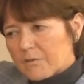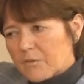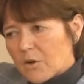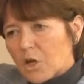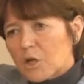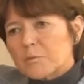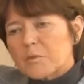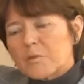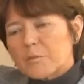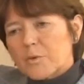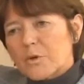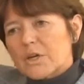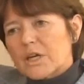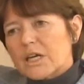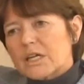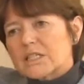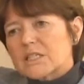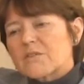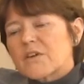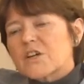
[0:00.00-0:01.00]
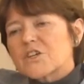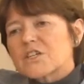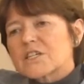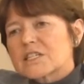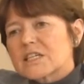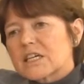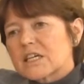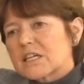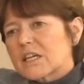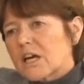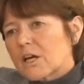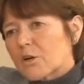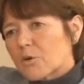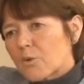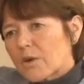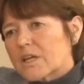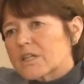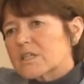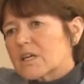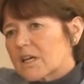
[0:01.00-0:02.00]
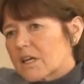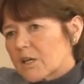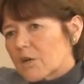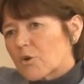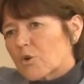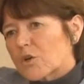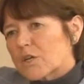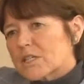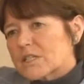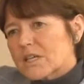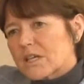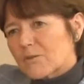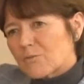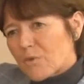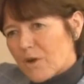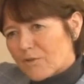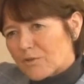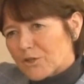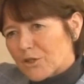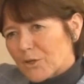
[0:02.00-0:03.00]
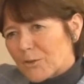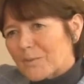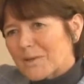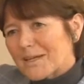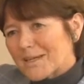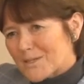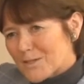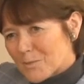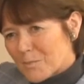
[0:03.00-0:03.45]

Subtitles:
volume of bookings, they've actually seen a greater increase in revenue and in